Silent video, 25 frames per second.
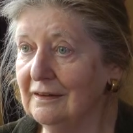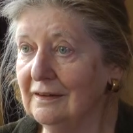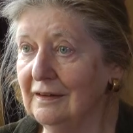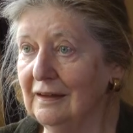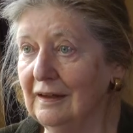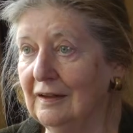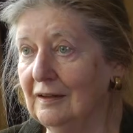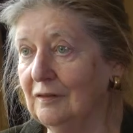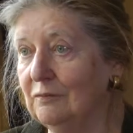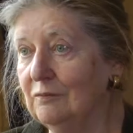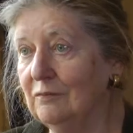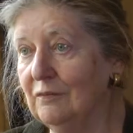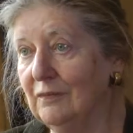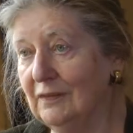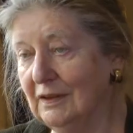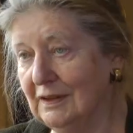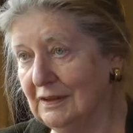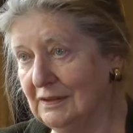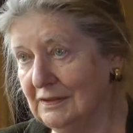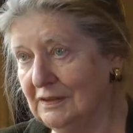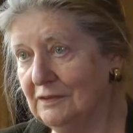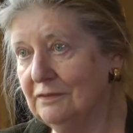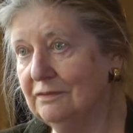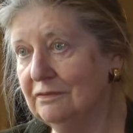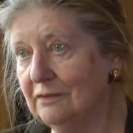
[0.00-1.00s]
the
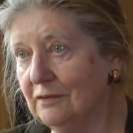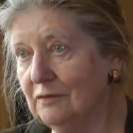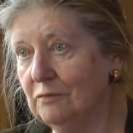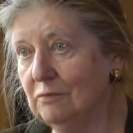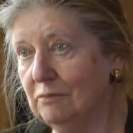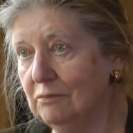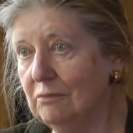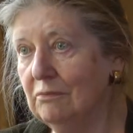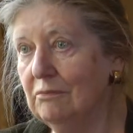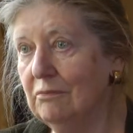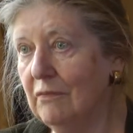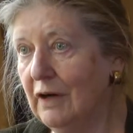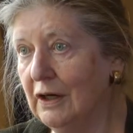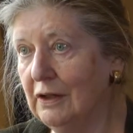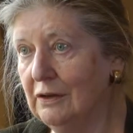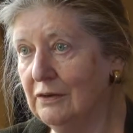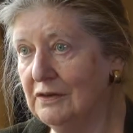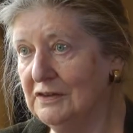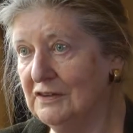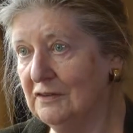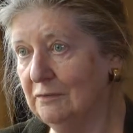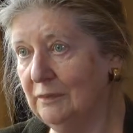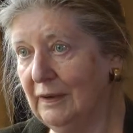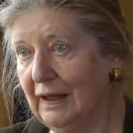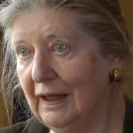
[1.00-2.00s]
different
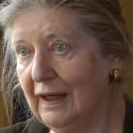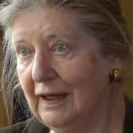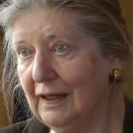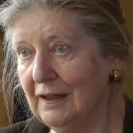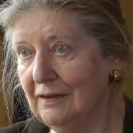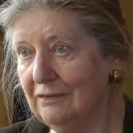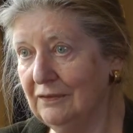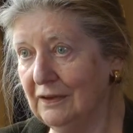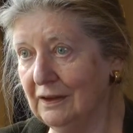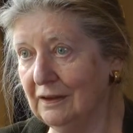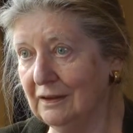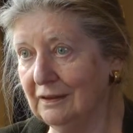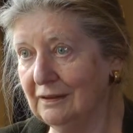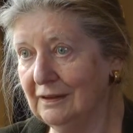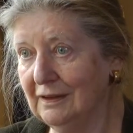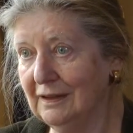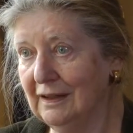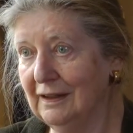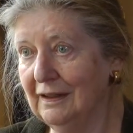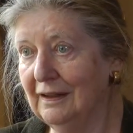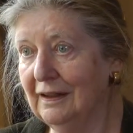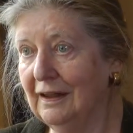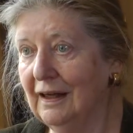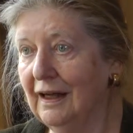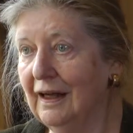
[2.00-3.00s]
modes of behaviour
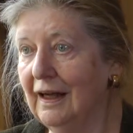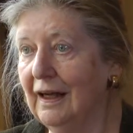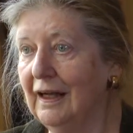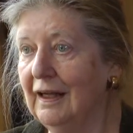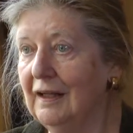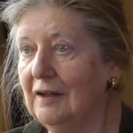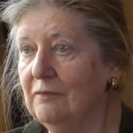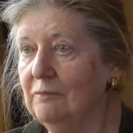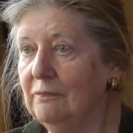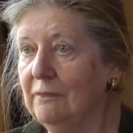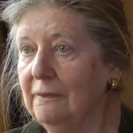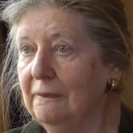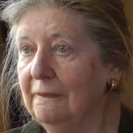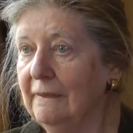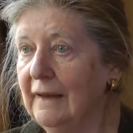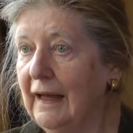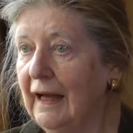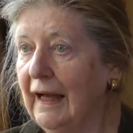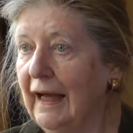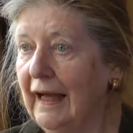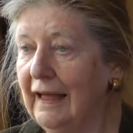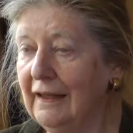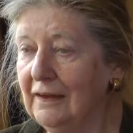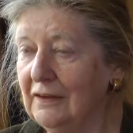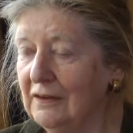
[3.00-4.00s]

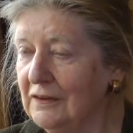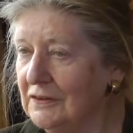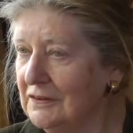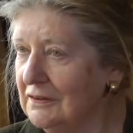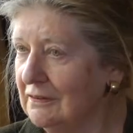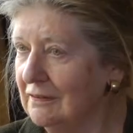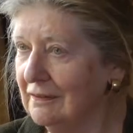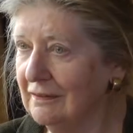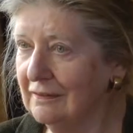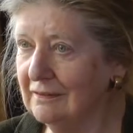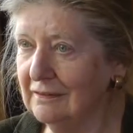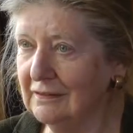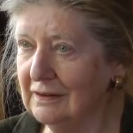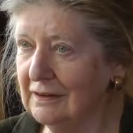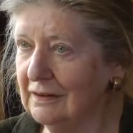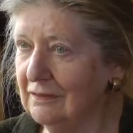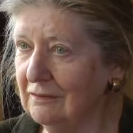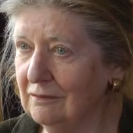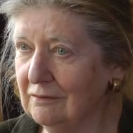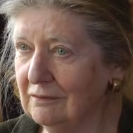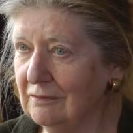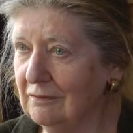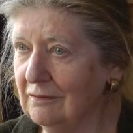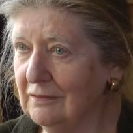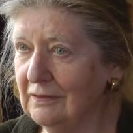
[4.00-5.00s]
and
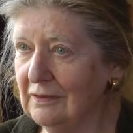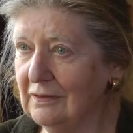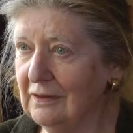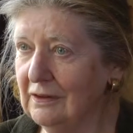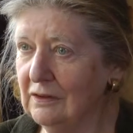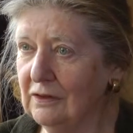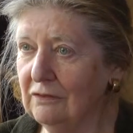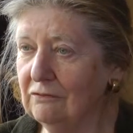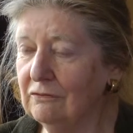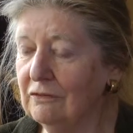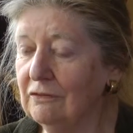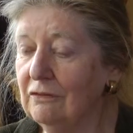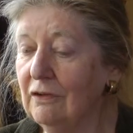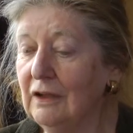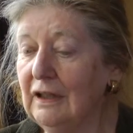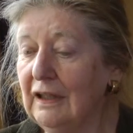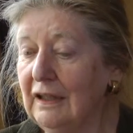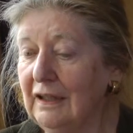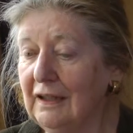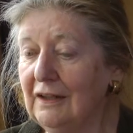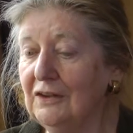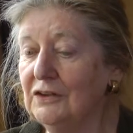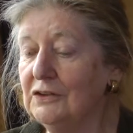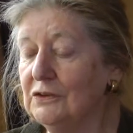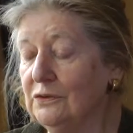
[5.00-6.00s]
can
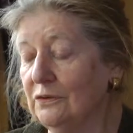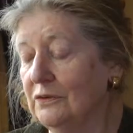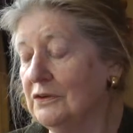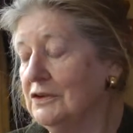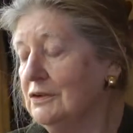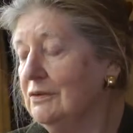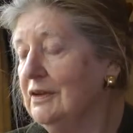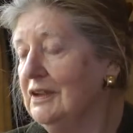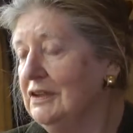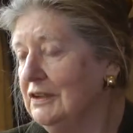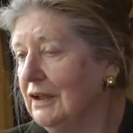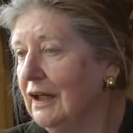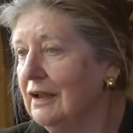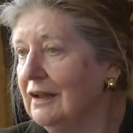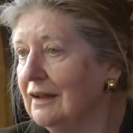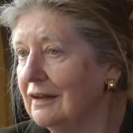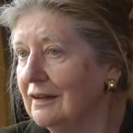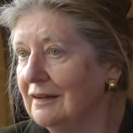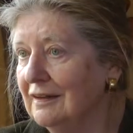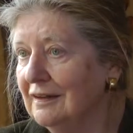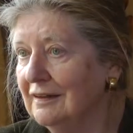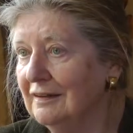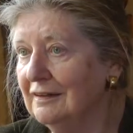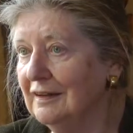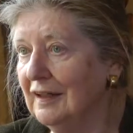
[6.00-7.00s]
really talk to each other
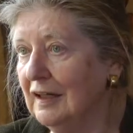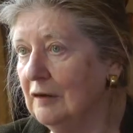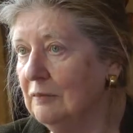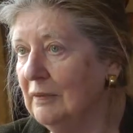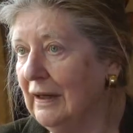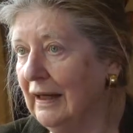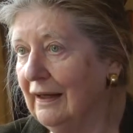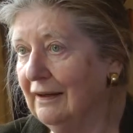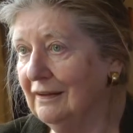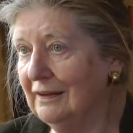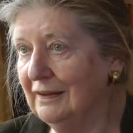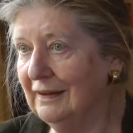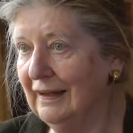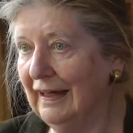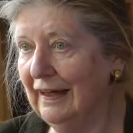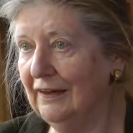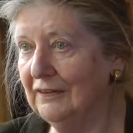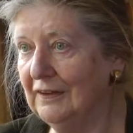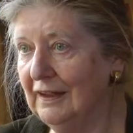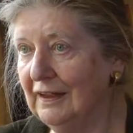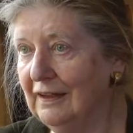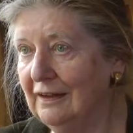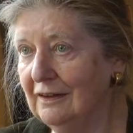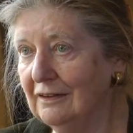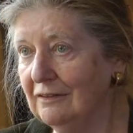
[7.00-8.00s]
about how
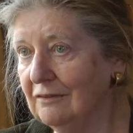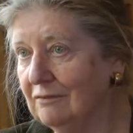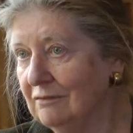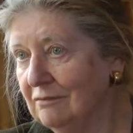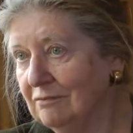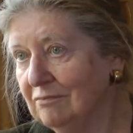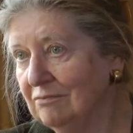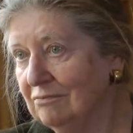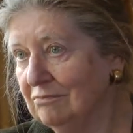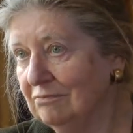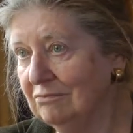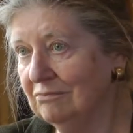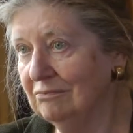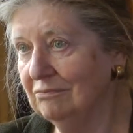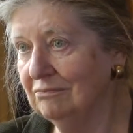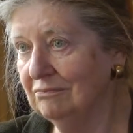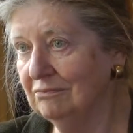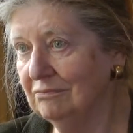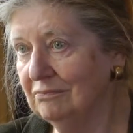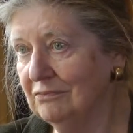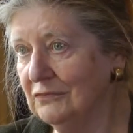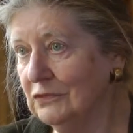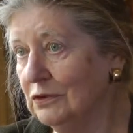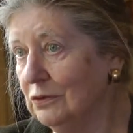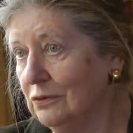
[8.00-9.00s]
they can
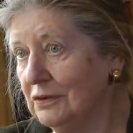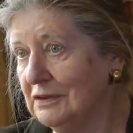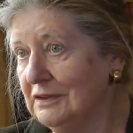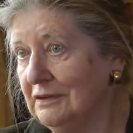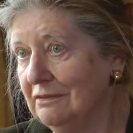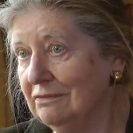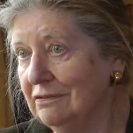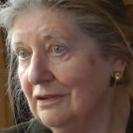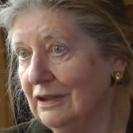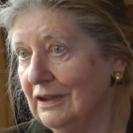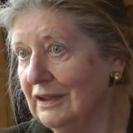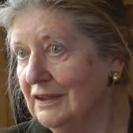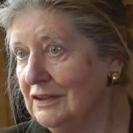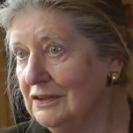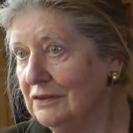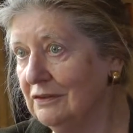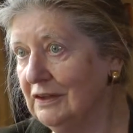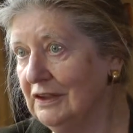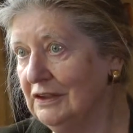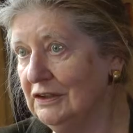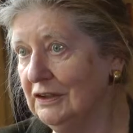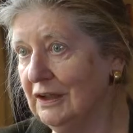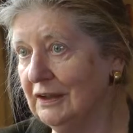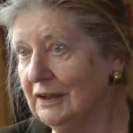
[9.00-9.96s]
talk differently to each